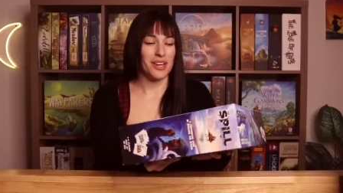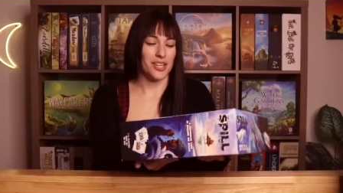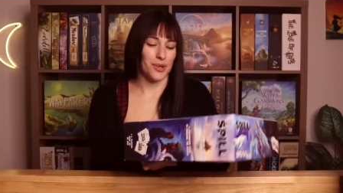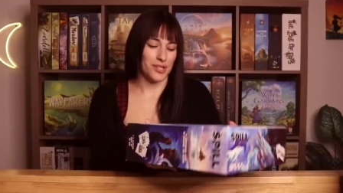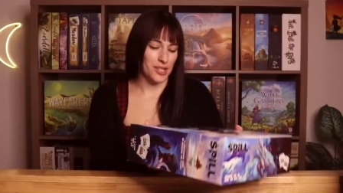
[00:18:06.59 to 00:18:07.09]

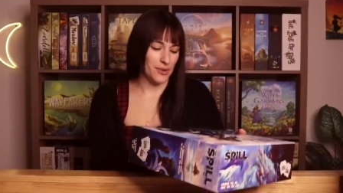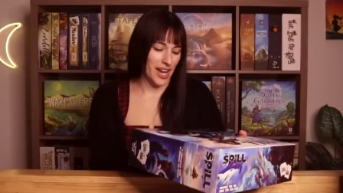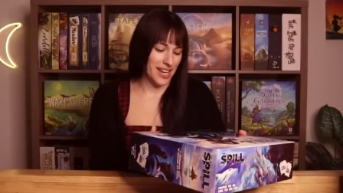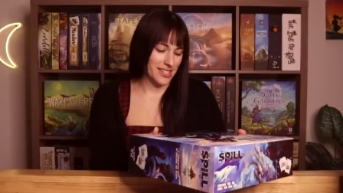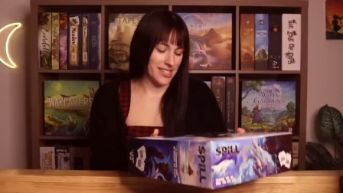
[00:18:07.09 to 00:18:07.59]
You're so
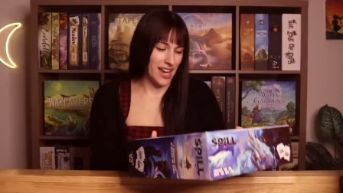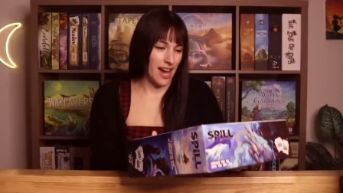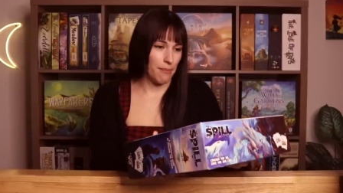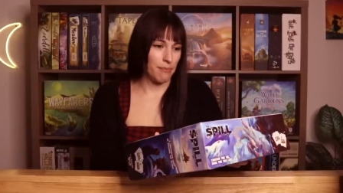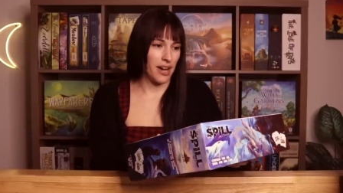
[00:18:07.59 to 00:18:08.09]
nice.
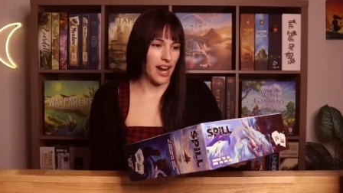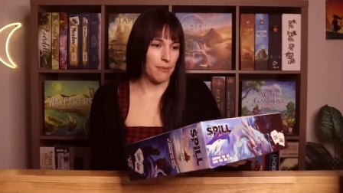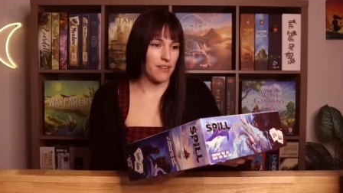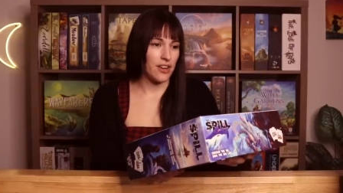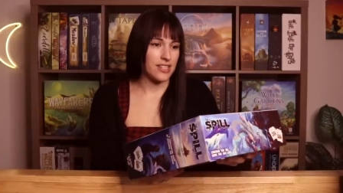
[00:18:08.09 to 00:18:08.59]
Um, but
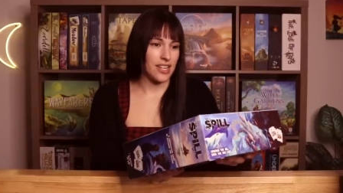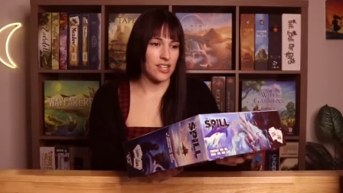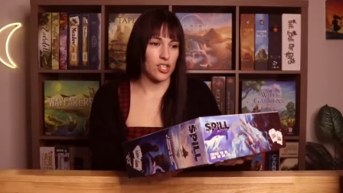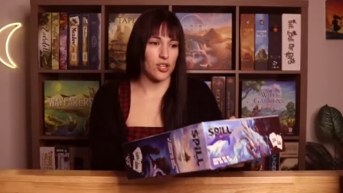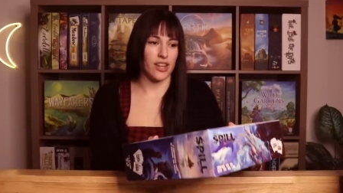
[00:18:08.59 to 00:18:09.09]
I'm very
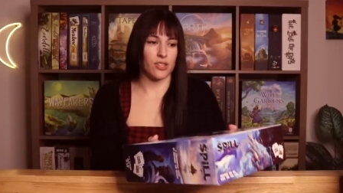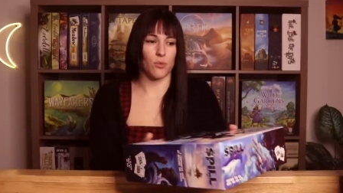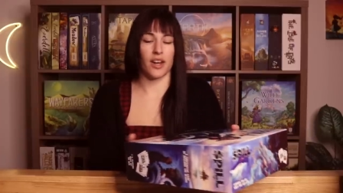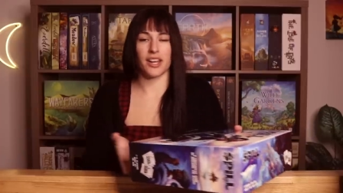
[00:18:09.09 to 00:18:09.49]
excited to try this one.